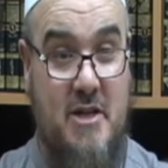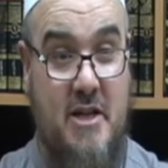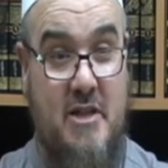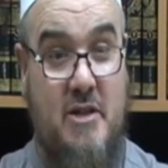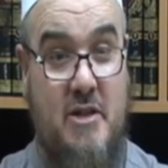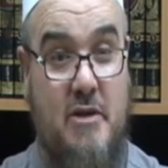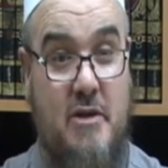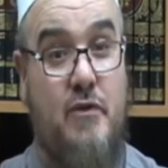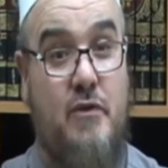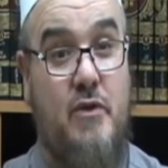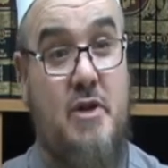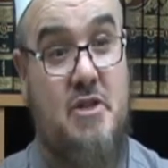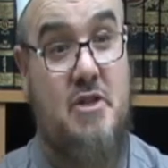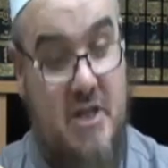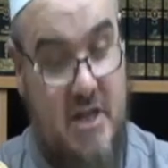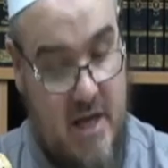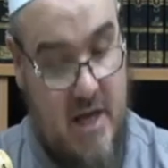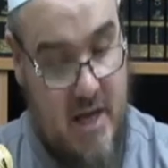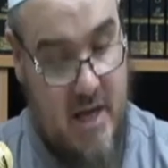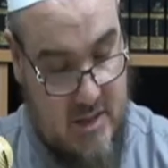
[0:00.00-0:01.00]
it
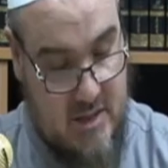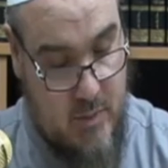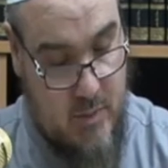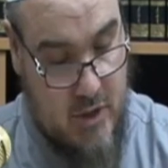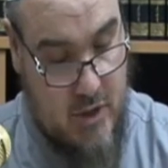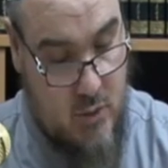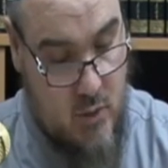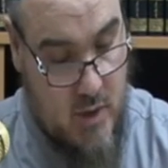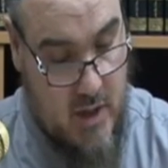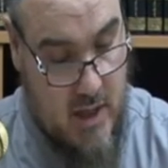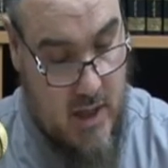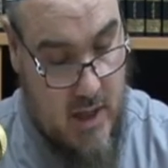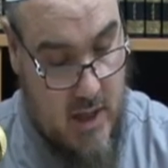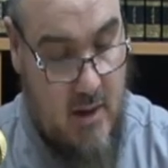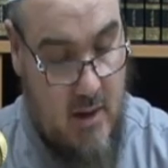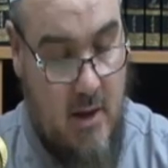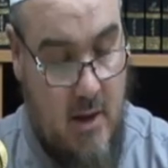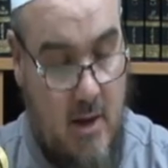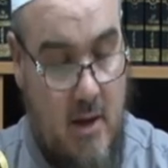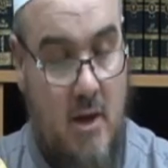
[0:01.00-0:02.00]
differentiates between